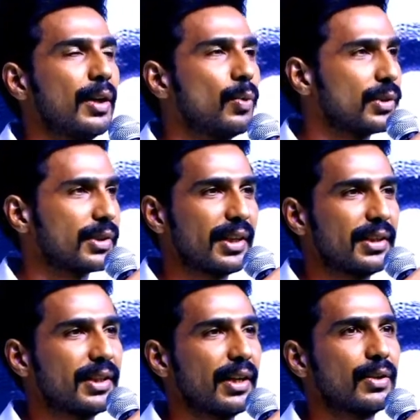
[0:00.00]
It wasn't
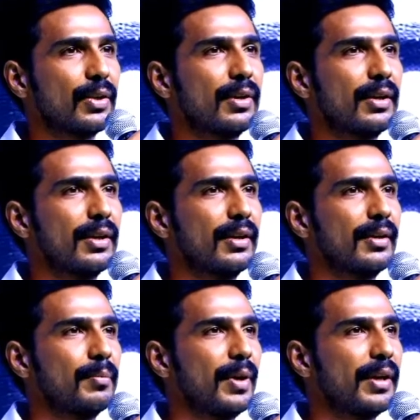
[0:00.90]
easy at all
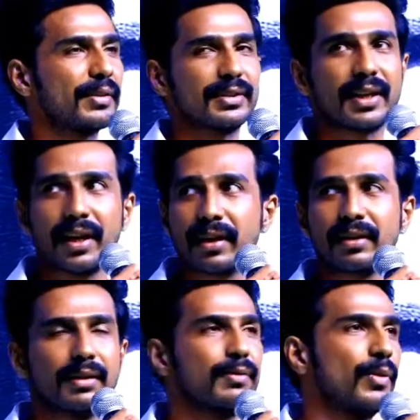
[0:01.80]
uh, playing this
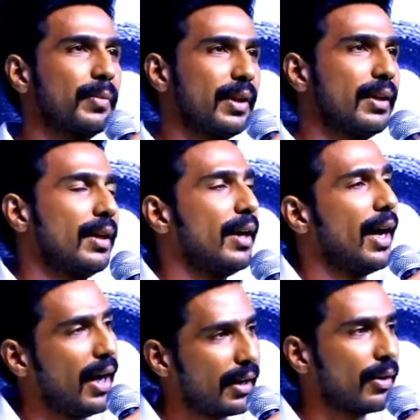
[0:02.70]
character for me.
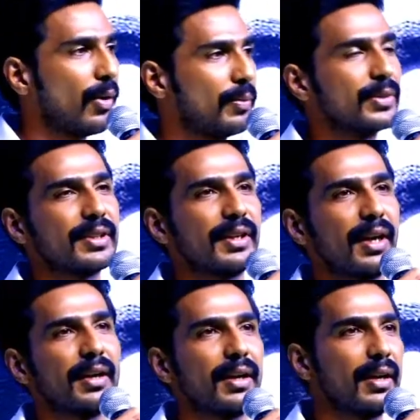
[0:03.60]
And obviously
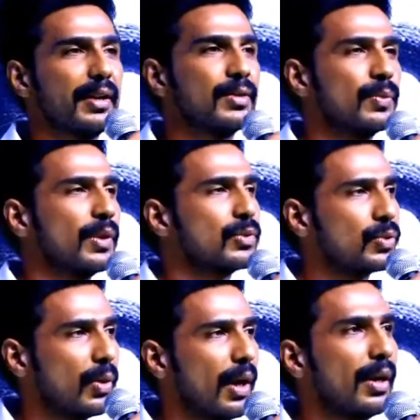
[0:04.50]
Rana, he's worked
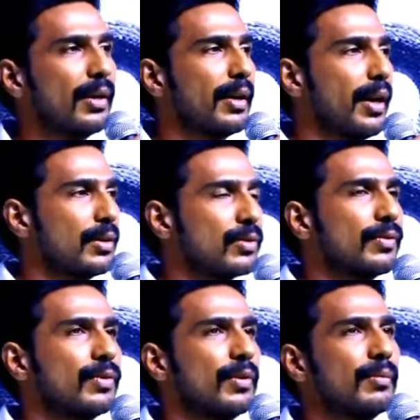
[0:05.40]
so hard and hats
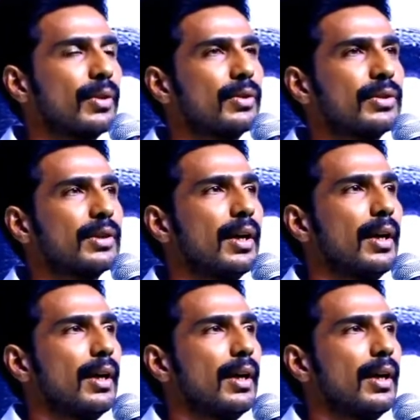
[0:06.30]
off to him because